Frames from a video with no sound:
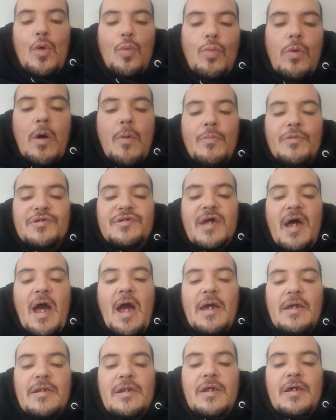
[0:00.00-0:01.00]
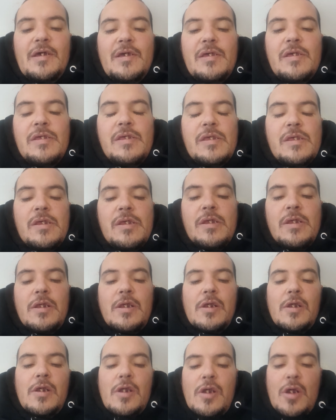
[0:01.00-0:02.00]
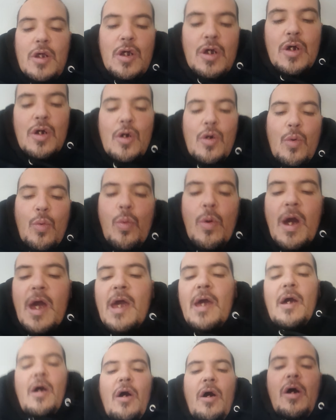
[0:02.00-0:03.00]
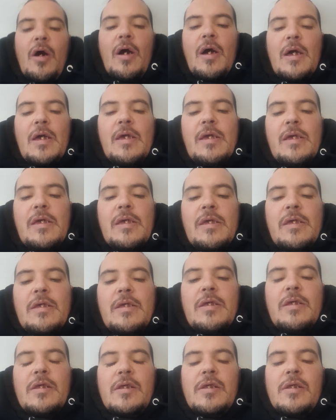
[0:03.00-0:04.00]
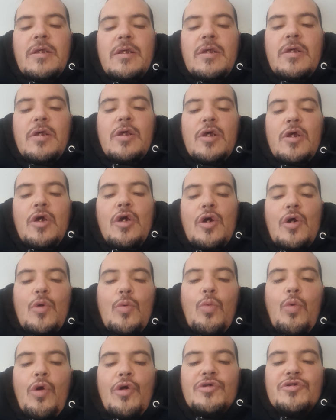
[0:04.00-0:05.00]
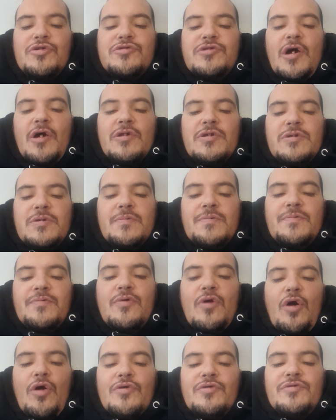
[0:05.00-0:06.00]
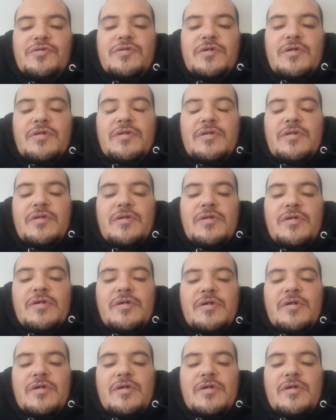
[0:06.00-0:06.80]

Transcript: One was Hackney, where I watched Touch of Frost, and